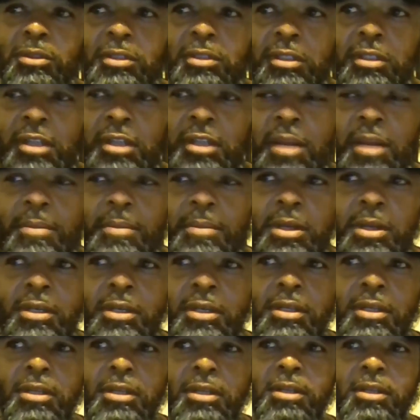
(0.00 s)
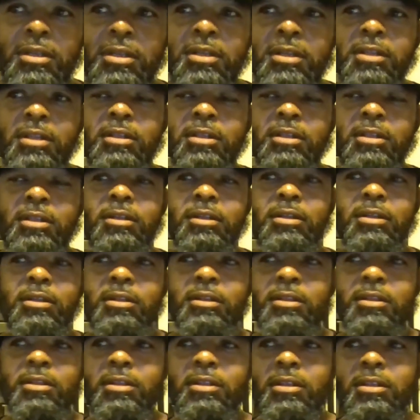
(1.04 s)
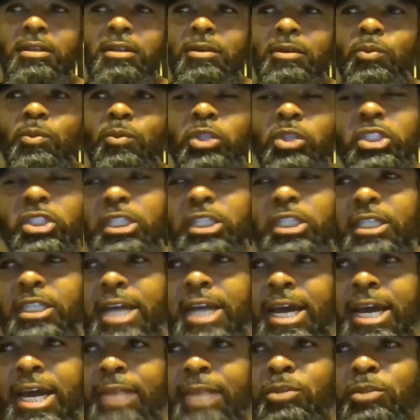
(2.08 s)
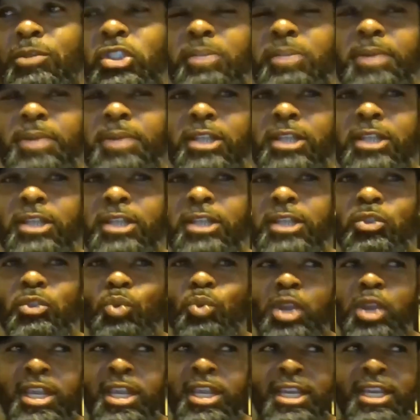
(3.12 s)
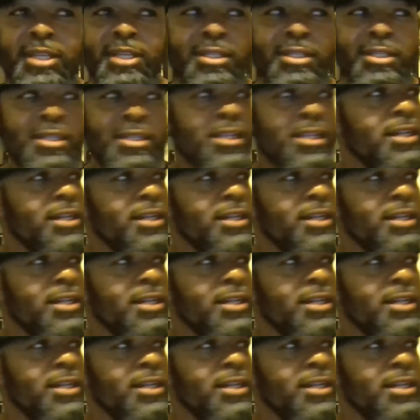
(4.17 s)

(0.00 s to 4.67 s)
coming when she died, when she passed away in